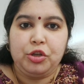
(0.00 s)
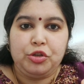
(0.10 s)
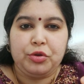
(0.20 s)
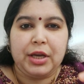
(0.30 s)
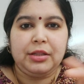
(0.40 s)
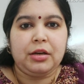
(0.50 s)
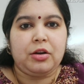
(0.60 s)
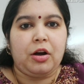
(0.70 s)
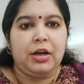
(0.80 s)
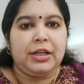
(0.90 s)
together
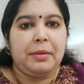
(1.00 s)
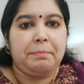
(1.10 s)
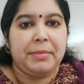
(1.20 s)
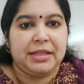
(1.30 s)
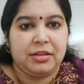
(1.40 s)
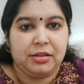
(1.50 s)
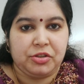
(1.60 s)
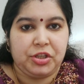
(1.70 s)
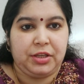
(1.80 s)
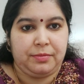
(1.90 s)
called
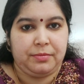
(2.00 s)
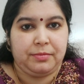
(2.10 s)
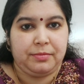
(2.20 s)
metallurgy.